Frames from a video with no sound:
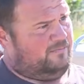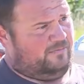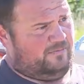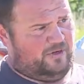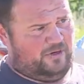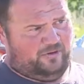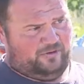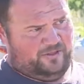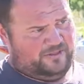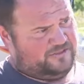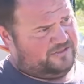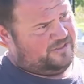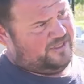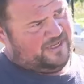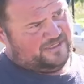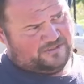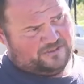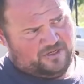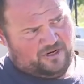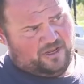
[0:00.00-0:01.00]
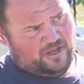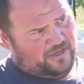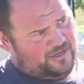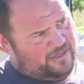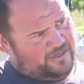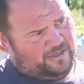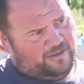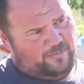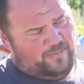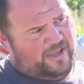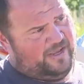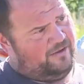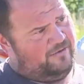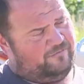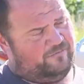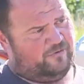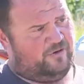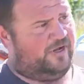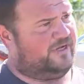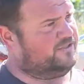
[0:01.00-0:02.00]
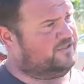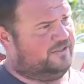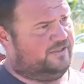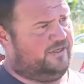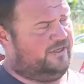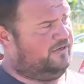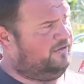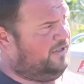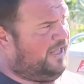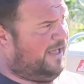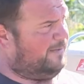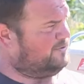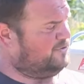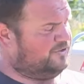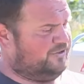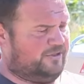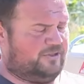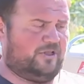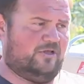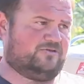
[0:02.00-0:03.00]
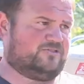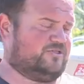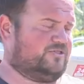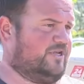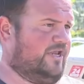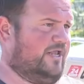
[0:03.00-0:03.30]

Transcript: You know, that's, that's not going to make it for us. It, it'll absolutely close us